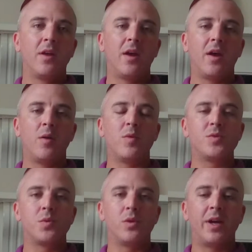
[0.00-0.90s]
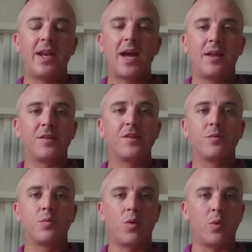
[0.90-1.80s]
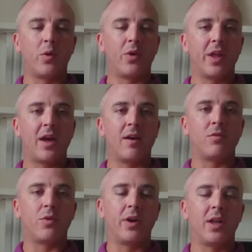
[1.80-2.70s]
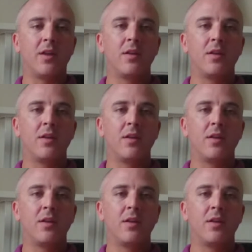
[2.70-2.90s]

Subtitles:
which will enhance what we already have already.